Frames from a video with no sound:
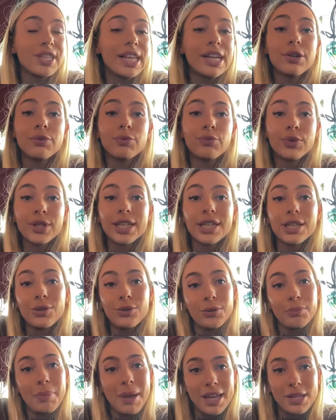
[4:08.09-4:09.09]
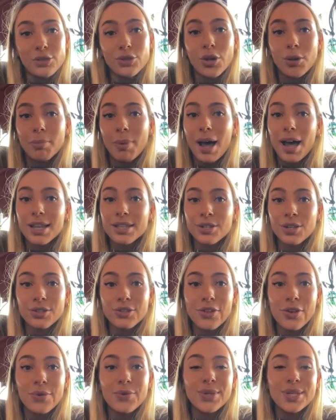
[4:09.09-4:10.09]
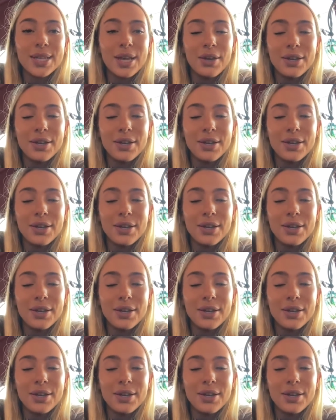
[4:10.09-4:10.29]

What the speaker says: They have really good pesto pasta, so